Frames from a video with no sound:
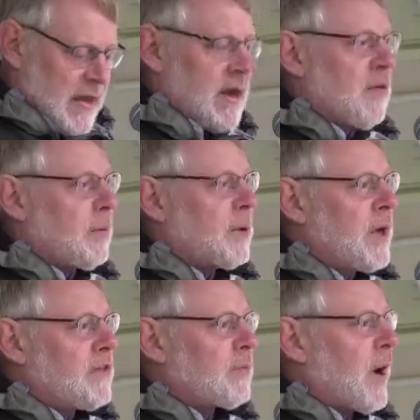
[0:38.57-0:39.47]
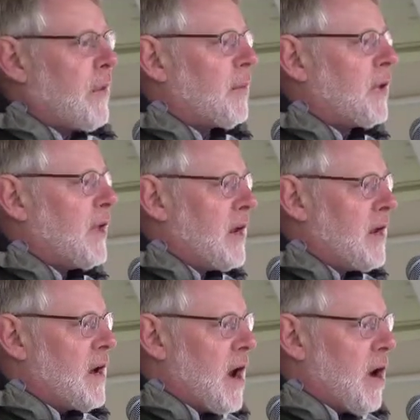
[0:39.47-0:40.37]
that were placed
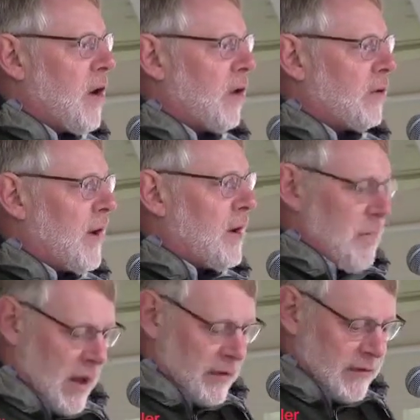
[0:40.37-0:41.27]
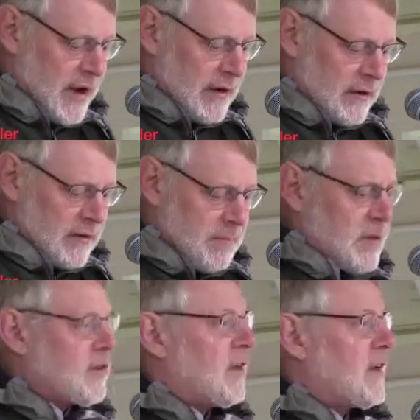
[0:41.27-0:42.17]
prominently all around Palestine, and
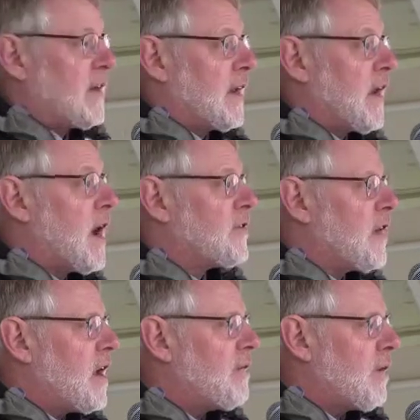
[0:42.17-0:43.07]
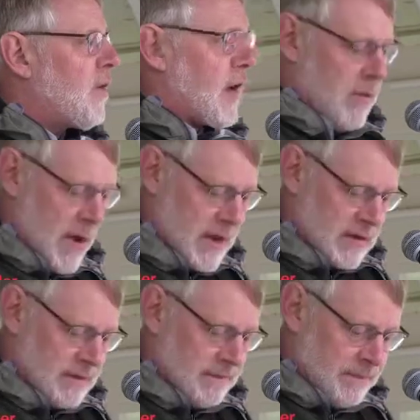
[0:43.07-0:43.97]
especially in Gaza everywhere I
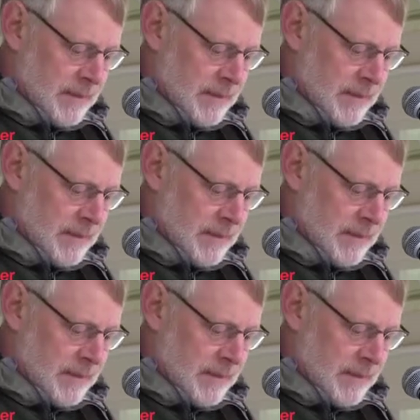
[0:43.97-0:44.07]
went.